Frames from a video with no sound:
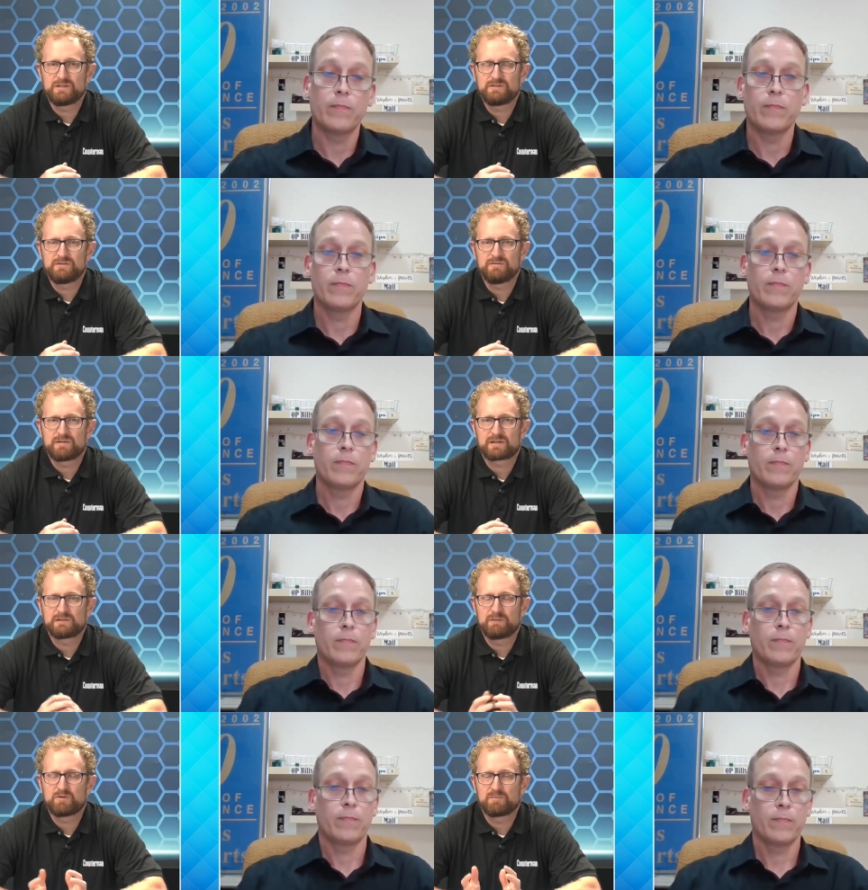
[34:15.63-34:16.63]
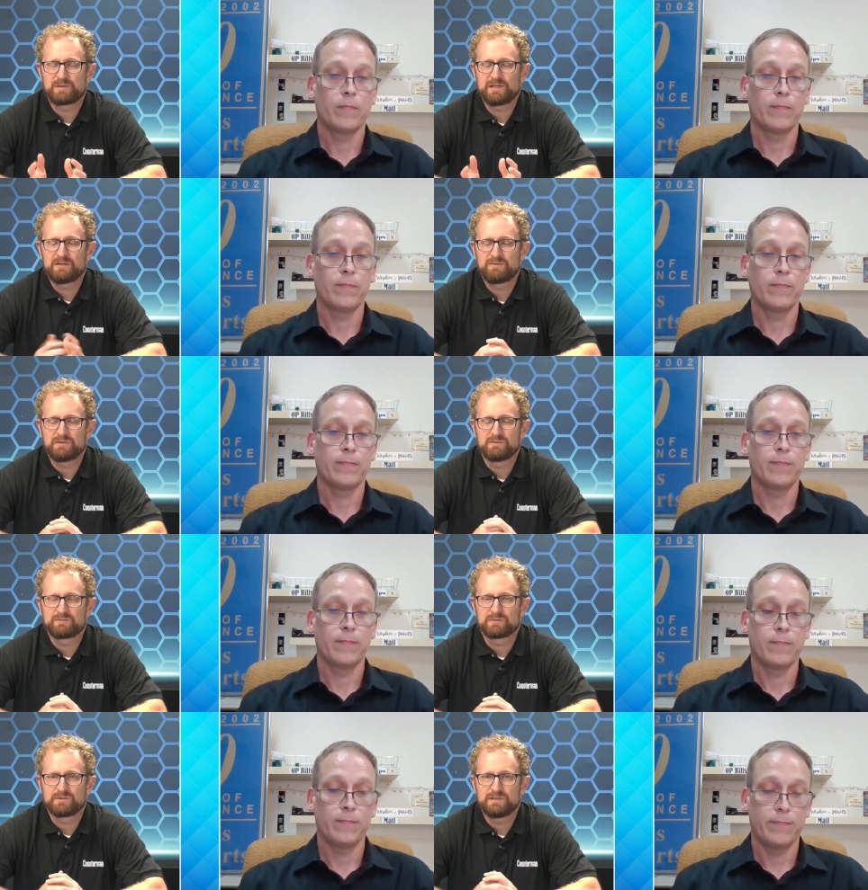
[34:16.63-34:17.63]
Speaker 1: to kind of level the playing field for
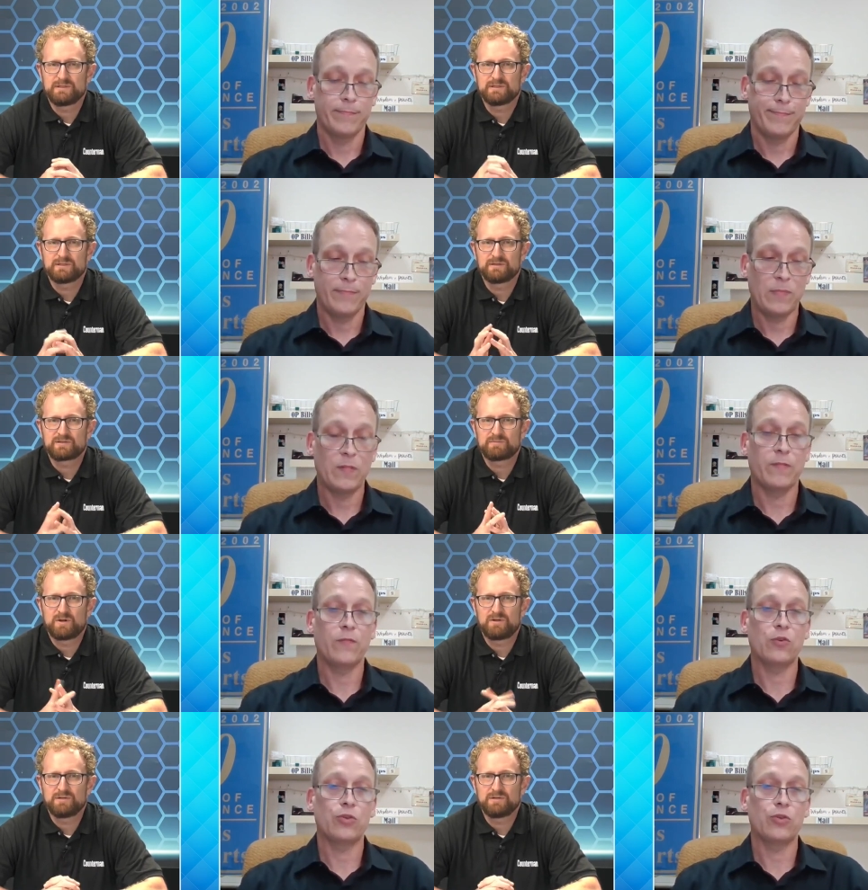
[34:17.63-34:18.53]
the uh, the small